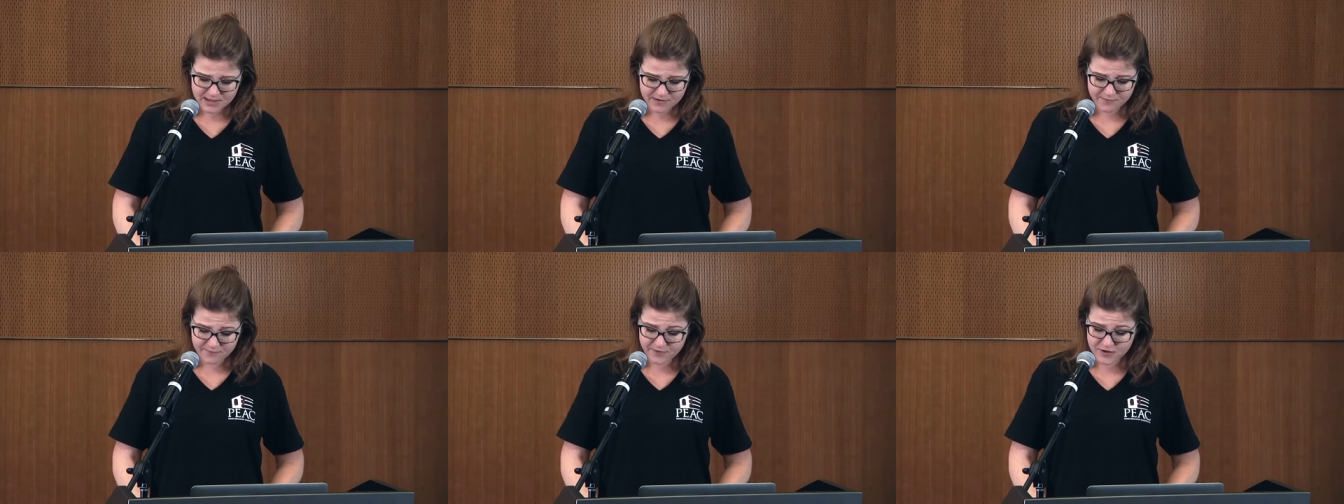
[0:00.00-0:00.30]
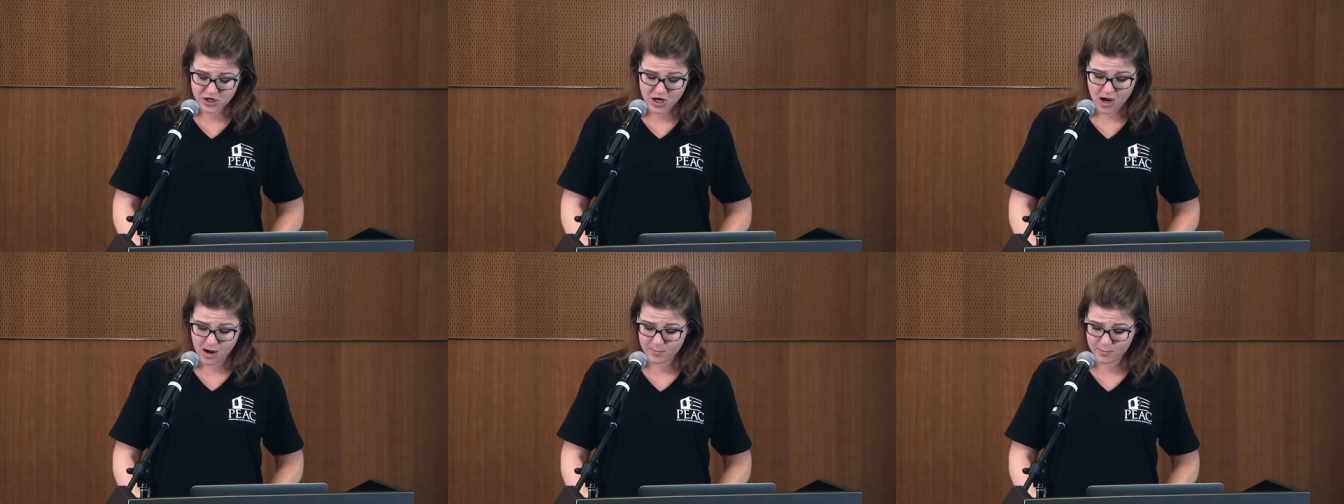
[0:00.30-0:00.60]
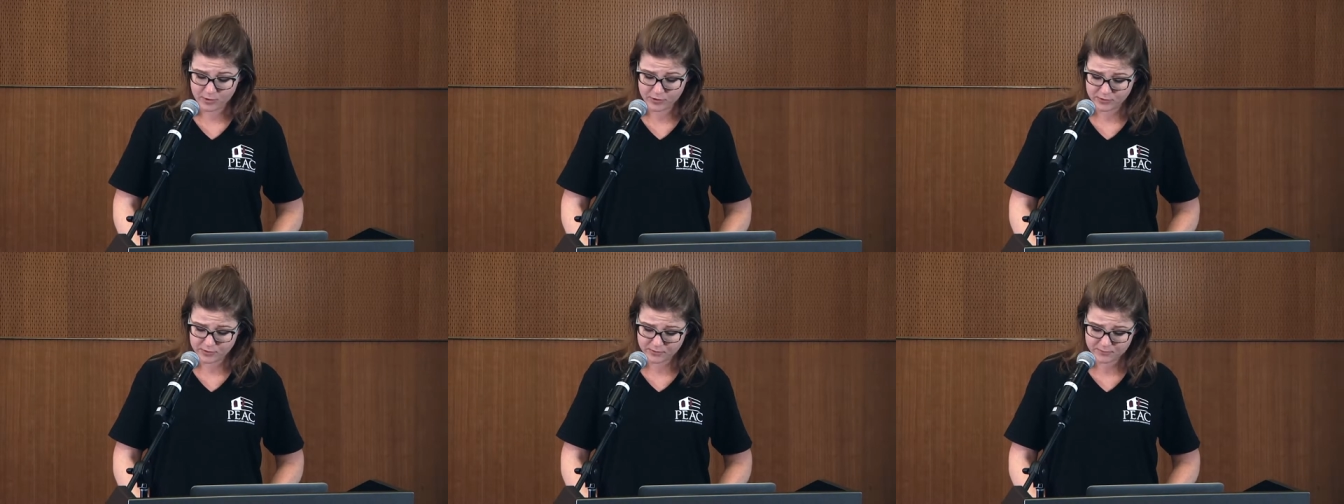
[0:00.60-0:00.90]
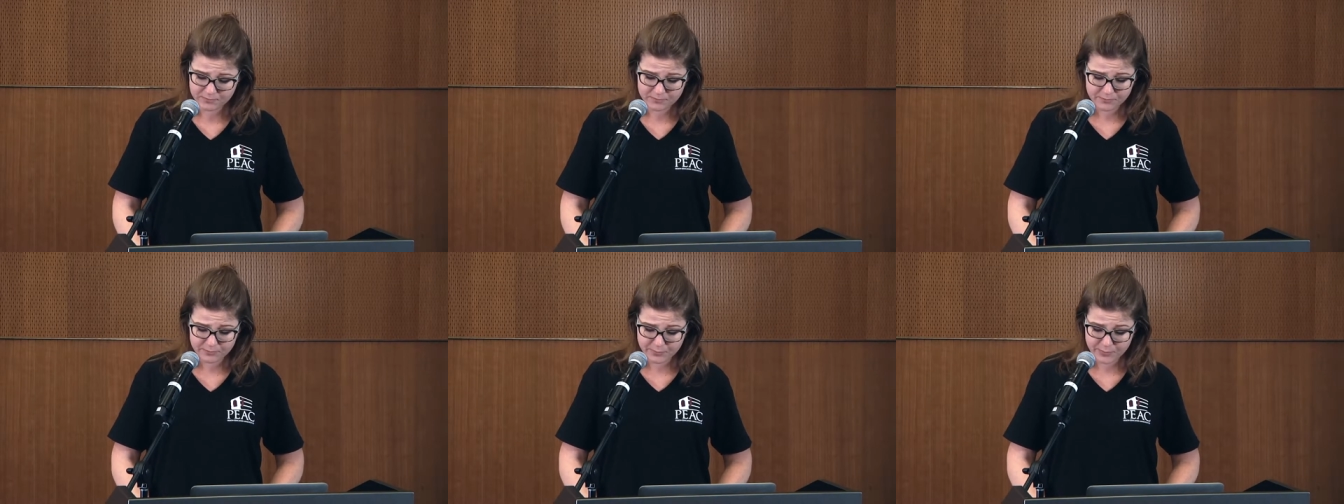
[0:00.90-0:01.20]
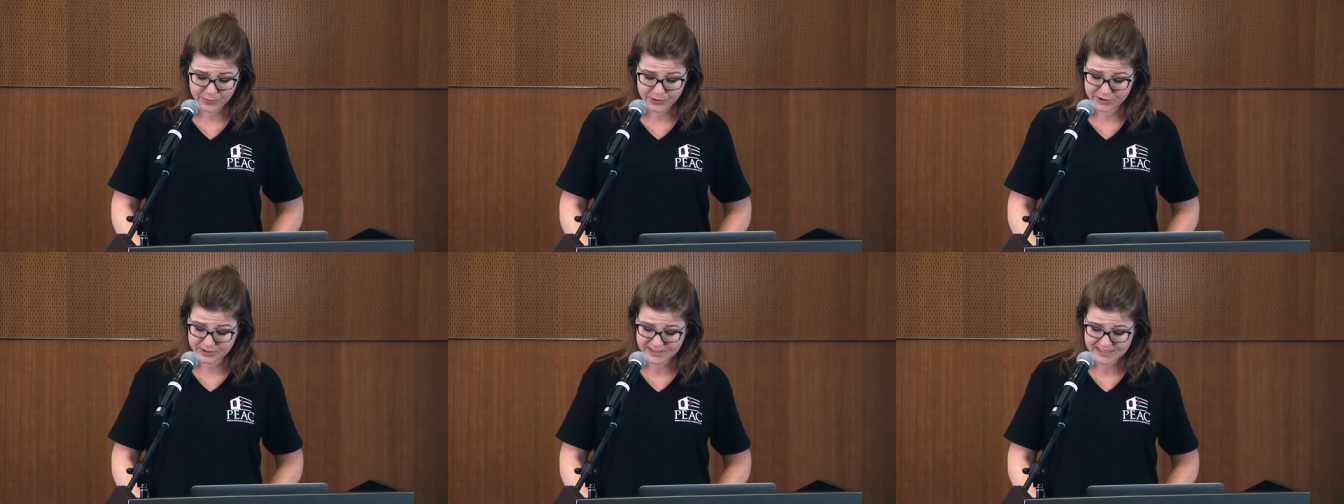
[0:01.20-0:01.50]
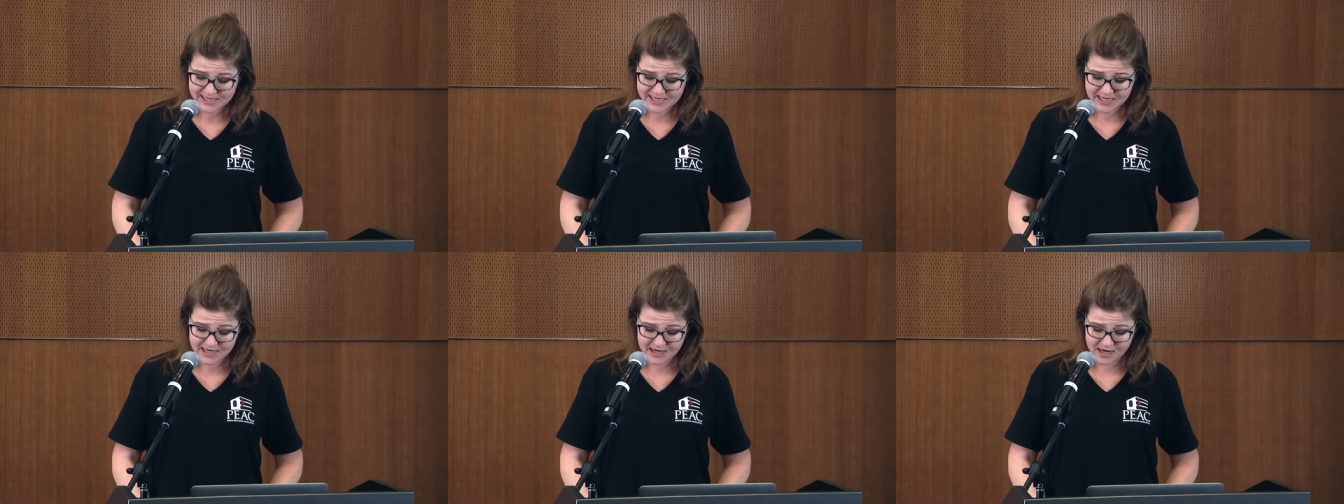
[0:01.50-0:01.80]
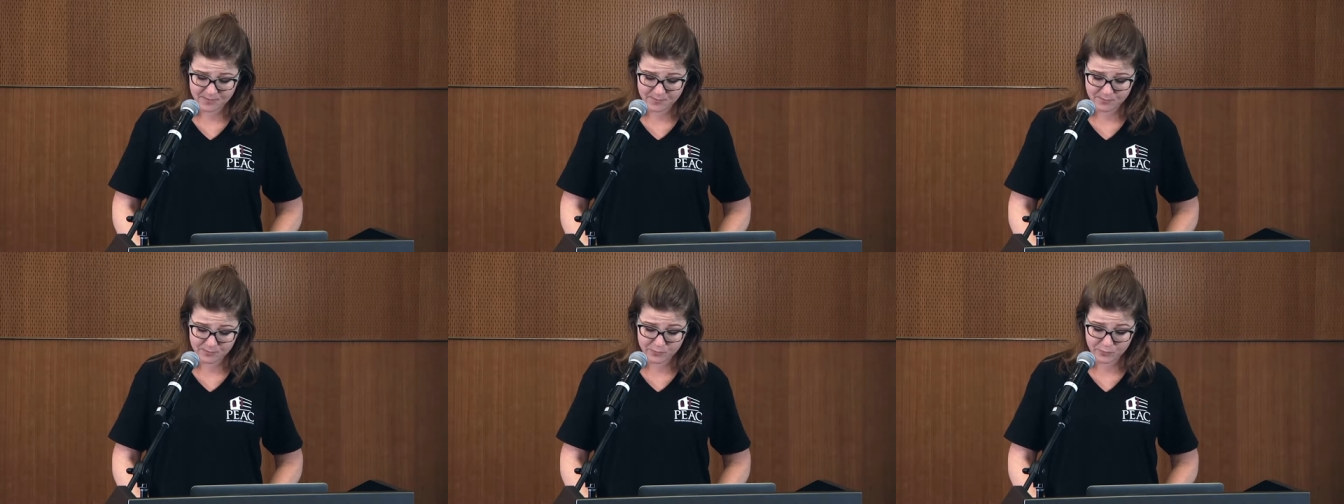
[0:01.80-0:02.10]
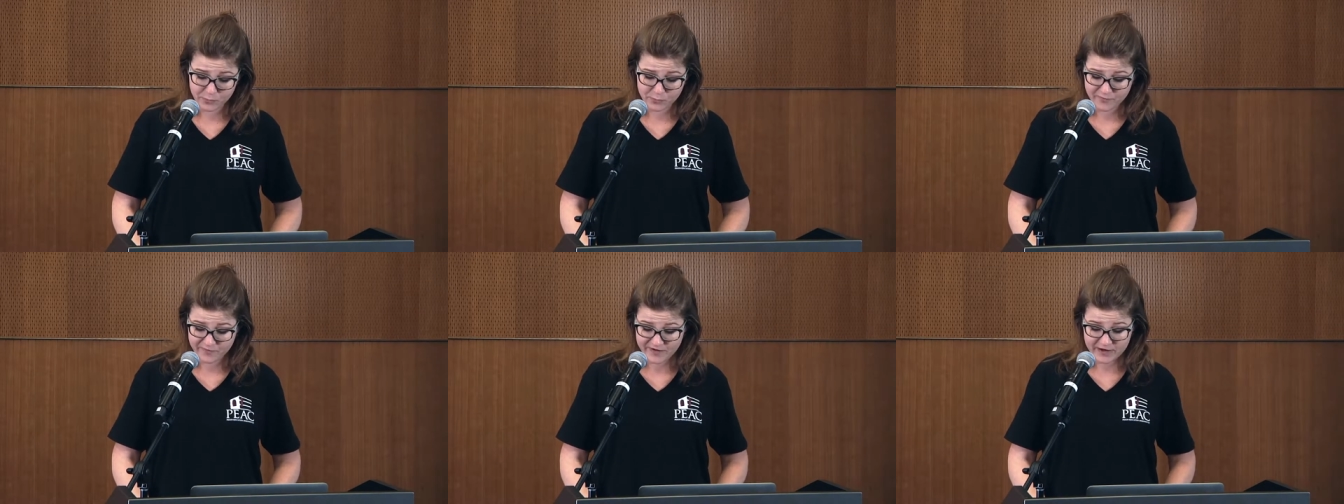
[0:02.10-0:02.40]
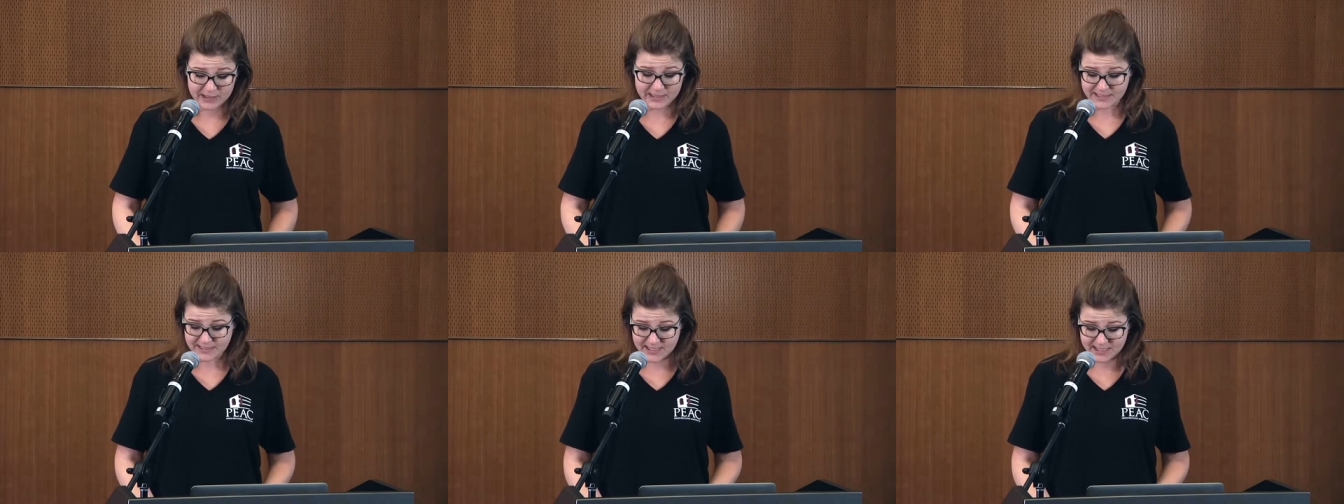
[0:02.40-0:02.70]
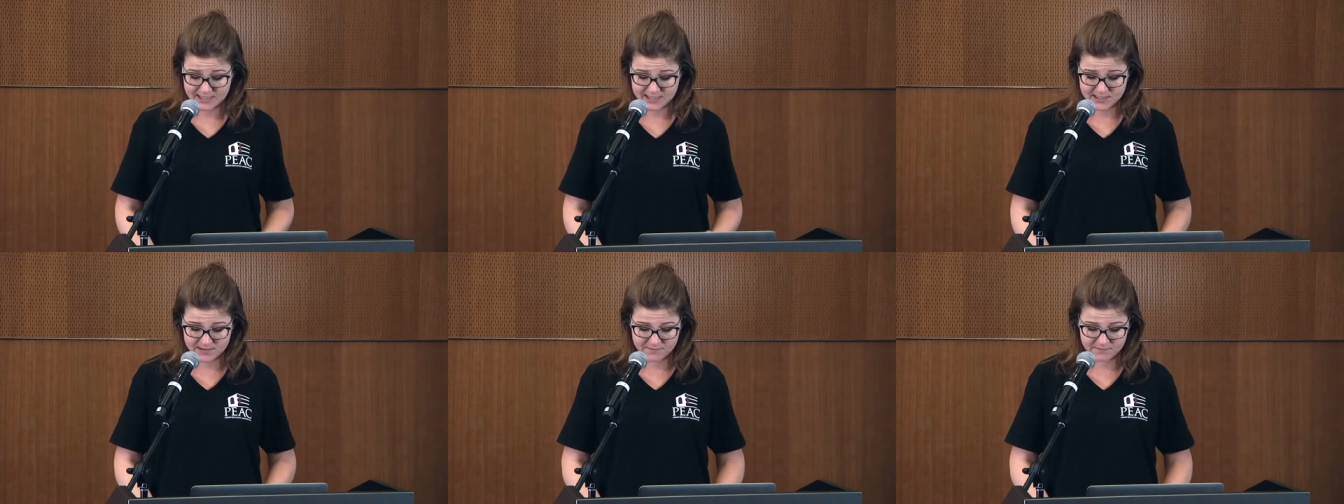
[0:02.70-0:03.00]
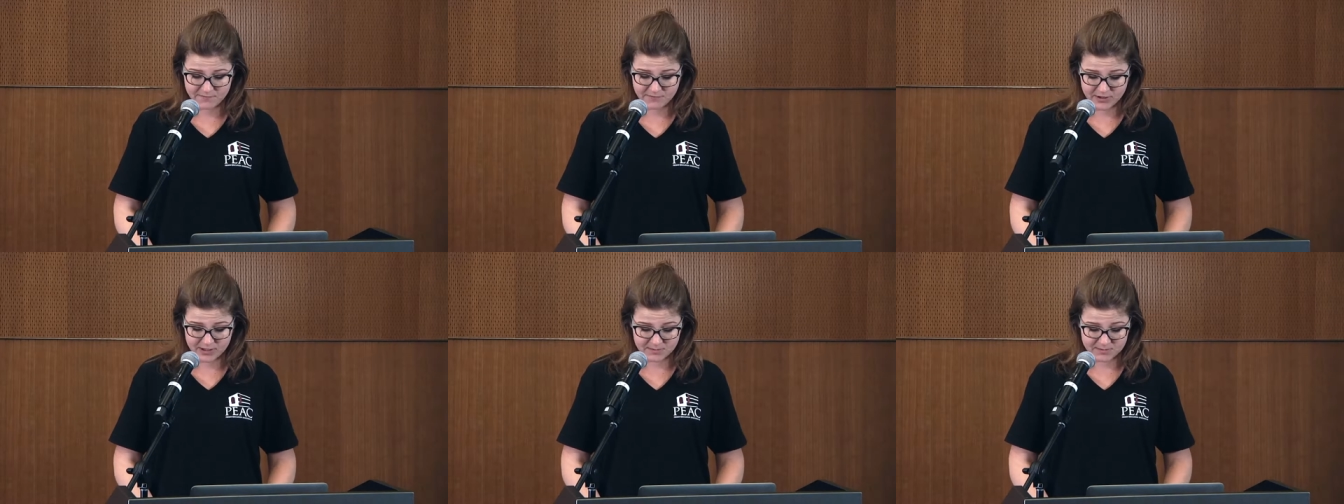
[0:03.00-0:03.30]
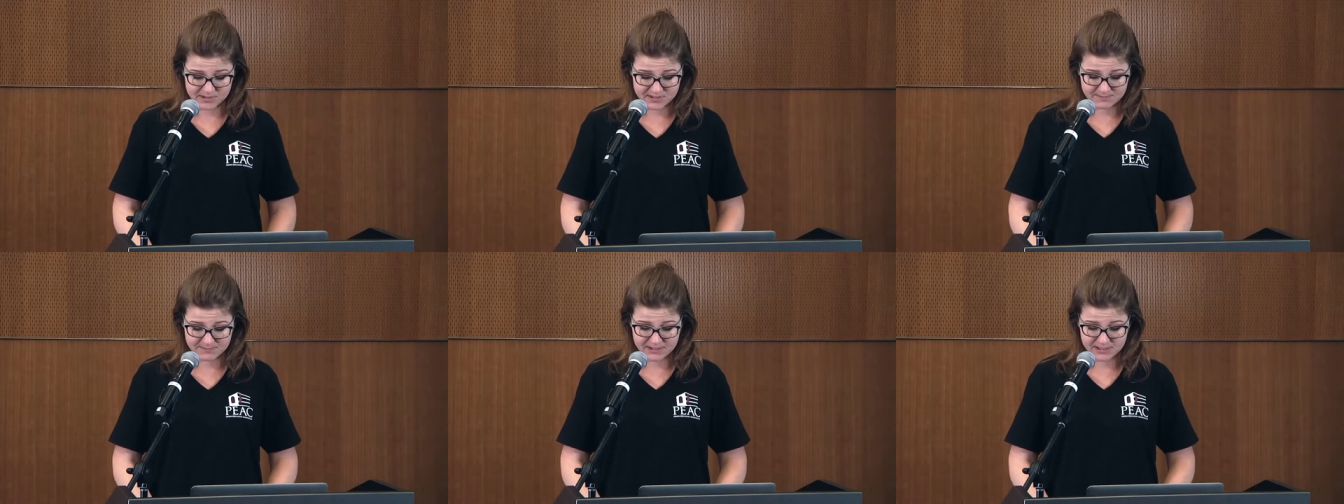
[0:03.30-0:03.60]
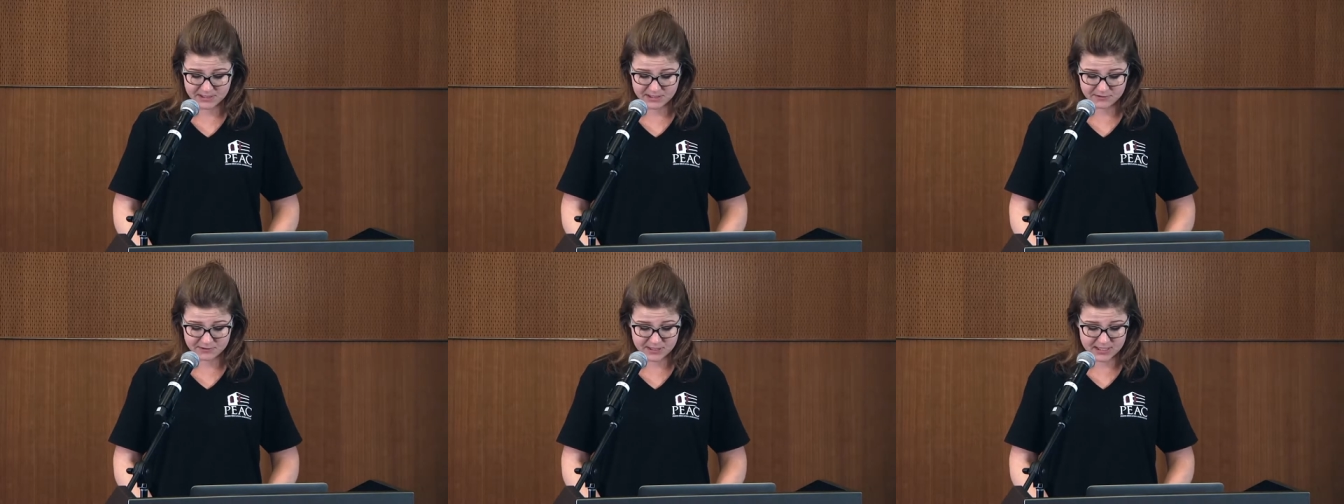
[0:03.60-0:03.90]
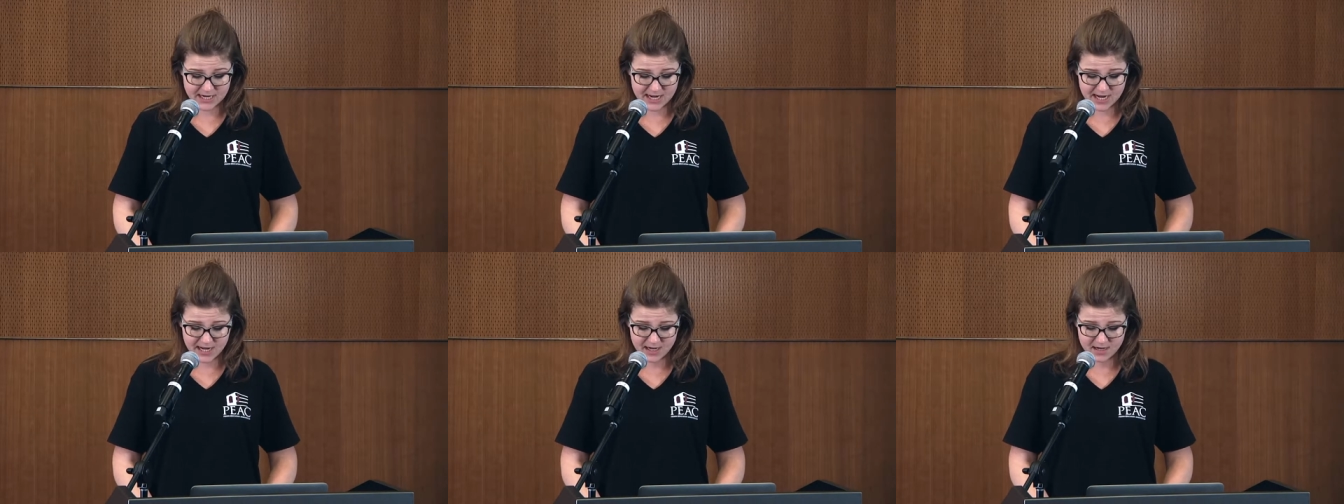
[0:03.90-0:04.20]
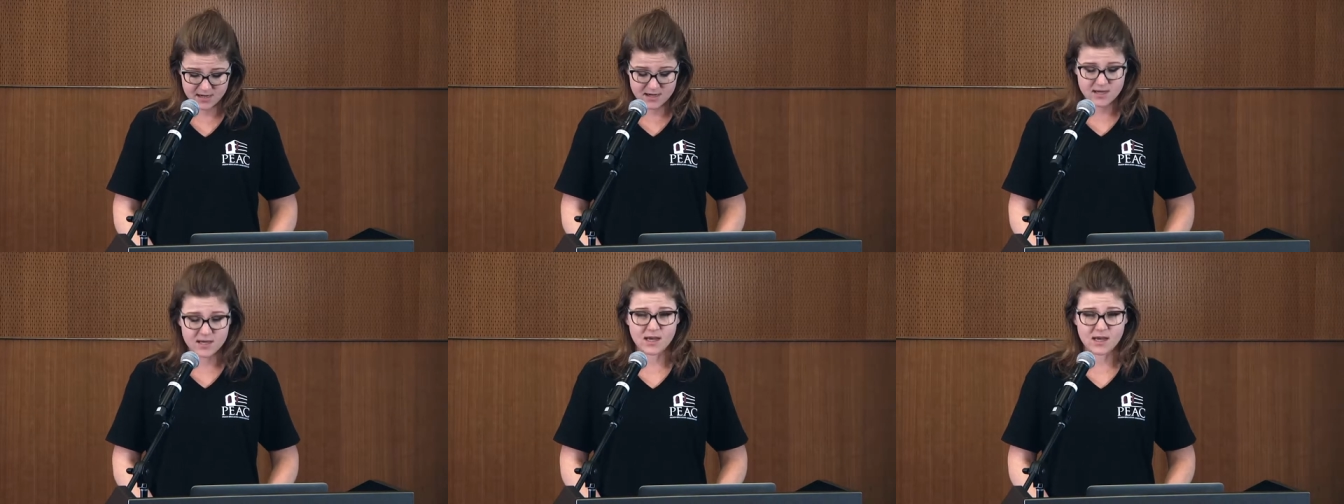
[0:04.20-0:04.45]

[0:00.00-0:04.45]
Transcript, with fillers: a phenomenal person, and I'm very excited for him to speak to you today.